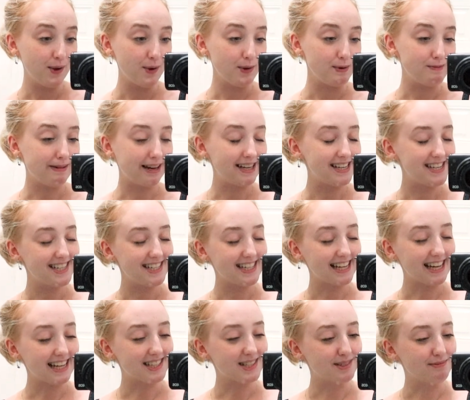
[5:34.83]
We managed to
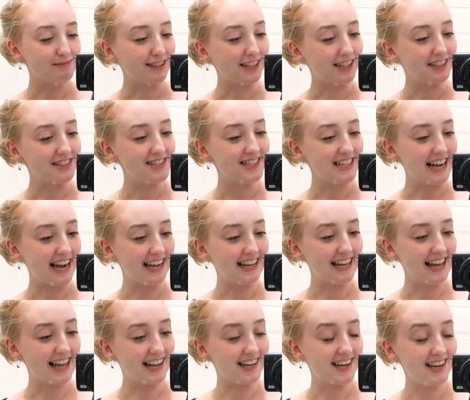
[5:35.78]
get some lunch and
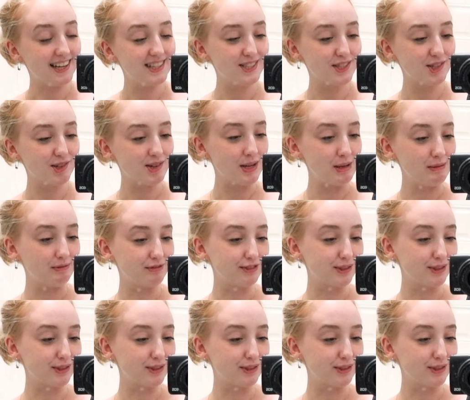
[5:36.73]
get an ice cream